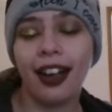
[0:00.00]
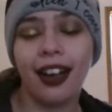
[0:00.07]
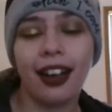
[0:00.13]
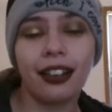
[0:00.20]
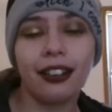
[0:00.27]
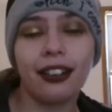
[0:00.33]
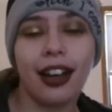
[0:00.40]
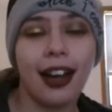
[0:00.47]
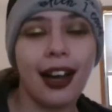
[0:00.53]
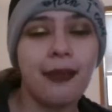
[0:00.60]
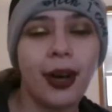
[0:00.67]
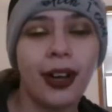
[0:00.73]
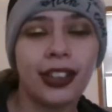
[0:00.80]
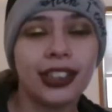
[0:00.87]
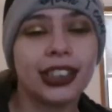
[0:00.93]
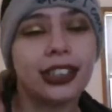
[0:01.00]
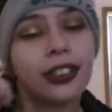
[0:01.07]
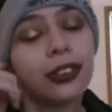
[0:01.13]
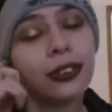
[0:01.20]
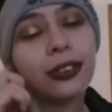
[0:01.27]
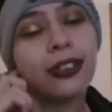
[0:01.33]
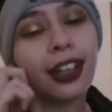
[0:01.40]
And I'm
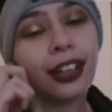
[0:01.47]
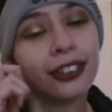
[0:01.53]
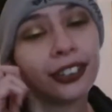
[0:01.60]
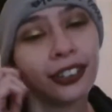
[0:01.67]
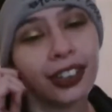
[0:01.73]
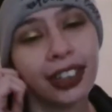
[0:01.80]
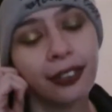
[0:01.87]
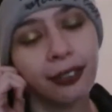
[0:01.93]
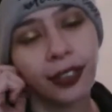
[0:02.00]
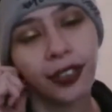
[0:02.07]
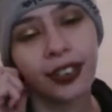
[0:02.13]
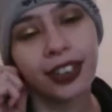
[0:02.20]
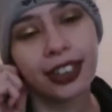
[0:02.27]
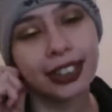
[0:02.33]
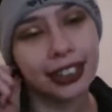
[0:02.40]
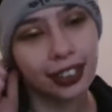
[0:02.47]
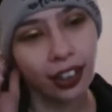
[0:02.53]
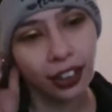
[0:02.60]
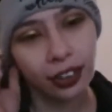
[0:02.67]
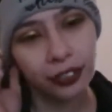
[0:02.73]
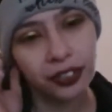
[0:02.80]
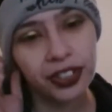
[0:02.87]
also under the influence
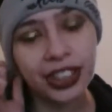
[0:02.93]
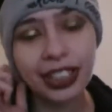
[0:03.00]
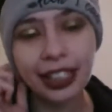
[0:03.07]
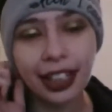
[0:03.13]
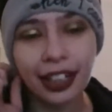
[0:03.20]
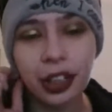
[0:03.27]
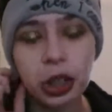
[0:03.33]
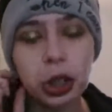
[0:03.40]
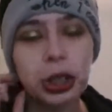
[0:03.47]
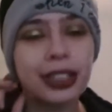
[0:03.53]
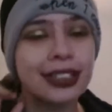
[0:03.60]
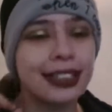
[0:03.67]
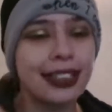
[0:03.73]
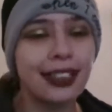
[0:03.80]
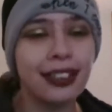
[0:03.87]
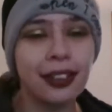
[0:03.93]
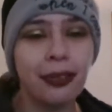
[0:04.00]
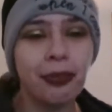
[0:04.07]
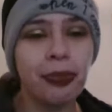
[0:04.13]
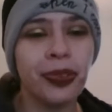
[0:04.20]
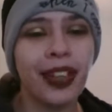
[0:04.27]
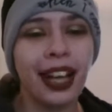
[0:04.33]
of THC.
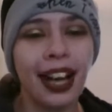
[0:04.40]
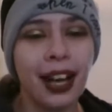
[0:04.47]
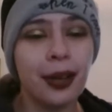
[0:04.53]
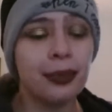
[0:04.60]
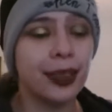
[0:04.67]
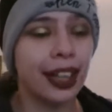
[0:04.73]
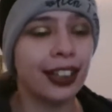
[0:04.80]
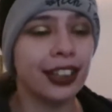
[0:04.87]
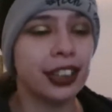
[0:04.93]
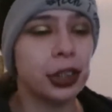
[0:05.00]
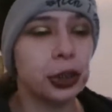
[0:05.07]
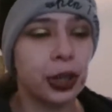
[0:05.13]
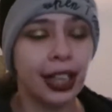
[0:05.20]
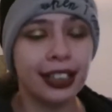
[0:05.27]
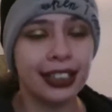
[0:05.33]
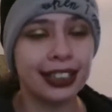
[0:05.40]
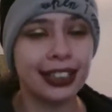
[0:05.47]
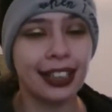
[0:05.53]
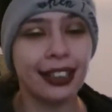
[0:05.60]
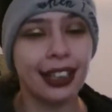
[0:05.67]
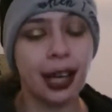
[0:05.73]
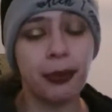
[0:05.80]
I am not going to try to
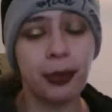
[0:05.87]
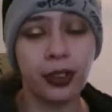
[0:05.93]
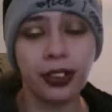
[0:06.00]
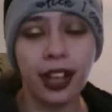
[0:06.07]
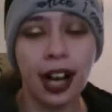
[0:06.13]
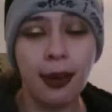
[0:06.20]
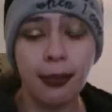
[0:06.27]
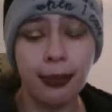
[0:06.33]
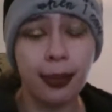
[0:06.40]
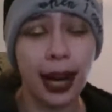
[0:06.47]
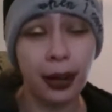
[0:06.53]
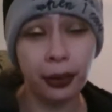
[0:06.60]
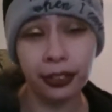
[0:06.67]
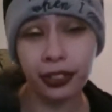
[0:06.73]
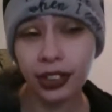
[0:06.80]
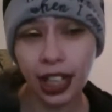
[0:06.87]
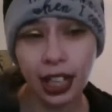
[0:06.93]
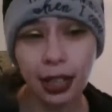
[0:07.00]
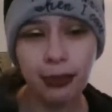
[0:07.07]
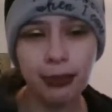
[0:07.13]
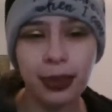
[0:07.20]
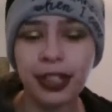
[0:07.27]
say the chemical compound
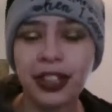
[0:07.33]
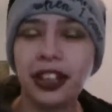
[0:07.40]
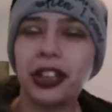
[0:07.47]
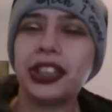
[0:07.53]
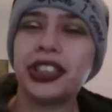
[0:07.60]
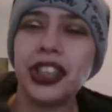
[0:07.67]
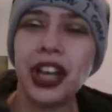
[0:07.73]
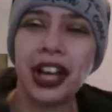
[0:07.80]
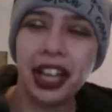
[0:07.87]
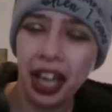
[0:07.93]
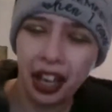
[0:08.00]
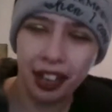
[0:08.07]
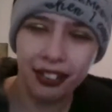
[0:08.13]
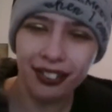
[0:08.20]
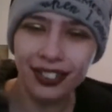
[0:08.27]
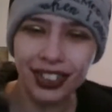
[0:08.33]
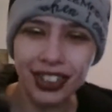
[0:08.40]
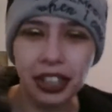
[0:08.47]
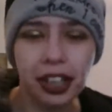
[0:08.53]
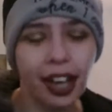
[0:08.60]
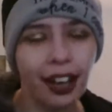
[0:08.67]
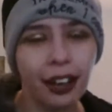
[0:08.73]
name because I can't
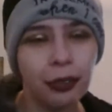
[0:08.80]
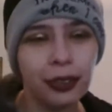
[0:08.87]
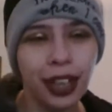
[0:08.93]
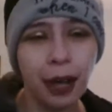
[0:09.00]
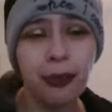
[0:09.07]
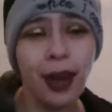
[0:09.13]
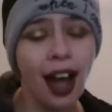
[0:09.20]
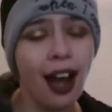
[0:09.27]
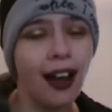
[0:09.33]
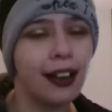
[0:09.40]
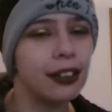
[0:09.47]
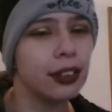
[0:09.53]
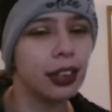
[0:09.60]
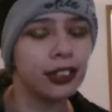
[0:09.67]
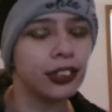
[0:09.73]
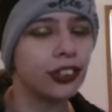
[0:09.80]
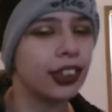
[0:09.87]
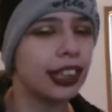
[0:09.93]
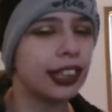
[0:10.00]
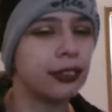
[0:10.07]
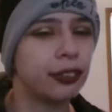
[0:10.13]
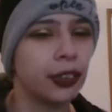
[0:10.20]
say that when I'm not under
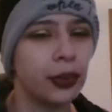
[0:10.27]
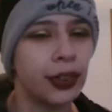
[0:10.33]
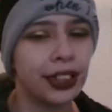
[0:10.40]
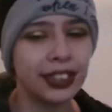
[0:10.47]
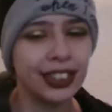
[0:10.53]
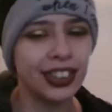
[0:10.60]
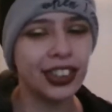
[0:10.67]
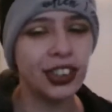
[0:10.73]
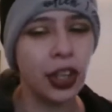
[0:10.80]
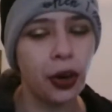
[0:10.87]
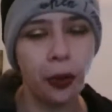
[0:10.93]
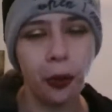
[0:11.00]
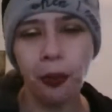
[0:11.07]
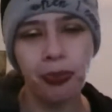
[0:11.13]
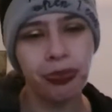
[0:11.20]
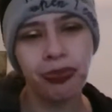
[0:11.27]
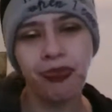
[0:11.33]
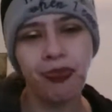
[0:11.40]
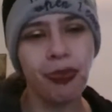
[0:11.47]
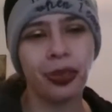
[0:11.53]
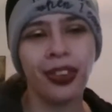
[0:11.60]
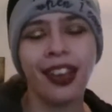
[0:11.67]
the influence. So,
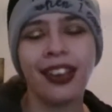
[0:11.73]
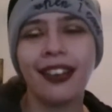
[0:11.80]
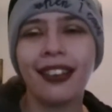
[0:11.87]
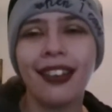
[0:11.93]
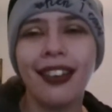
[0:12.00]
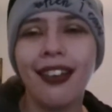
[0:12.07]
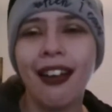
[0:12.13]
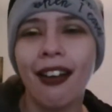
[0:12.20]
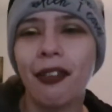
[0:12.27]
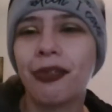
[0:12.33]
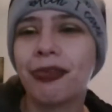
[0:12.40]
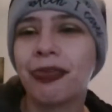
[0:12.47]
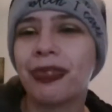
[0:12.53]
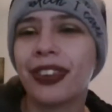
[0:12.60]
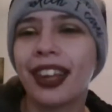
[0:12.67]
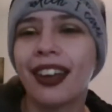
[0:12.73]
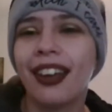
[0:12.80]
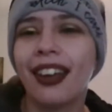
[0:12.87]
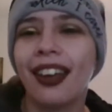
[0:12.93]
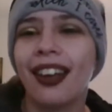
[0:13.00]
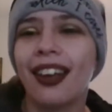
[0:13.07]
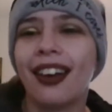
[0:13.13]
you know,
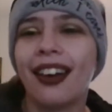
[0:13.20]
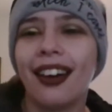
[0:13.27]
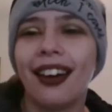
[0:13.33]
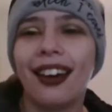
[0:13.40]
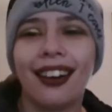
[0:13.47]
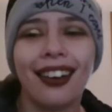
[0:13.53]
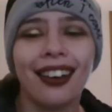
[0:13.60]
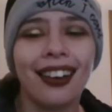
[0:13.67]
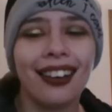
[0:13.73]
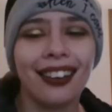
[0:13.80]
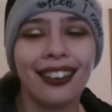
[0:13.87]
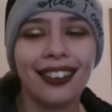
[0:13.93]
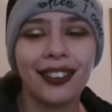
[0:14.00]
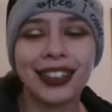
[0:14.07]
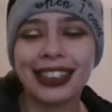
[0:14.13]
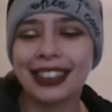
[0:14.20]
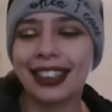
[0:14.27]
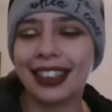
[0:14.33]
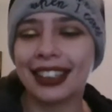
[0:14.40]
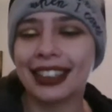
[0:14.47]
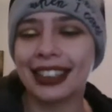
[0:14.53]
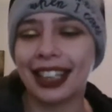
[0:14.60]
what's the
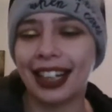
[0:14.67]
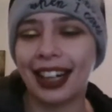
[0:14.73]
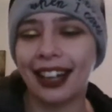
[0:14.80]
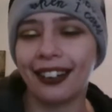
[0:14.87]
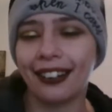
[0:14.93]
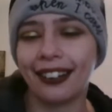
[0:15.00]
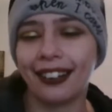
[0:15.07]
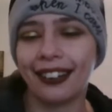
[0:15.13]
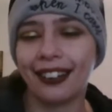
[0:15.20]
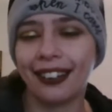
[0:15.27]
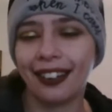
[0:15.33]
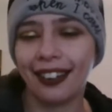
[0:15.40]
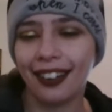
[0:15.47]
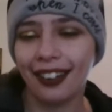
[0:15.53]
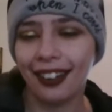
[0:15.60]
next thing I highlighted?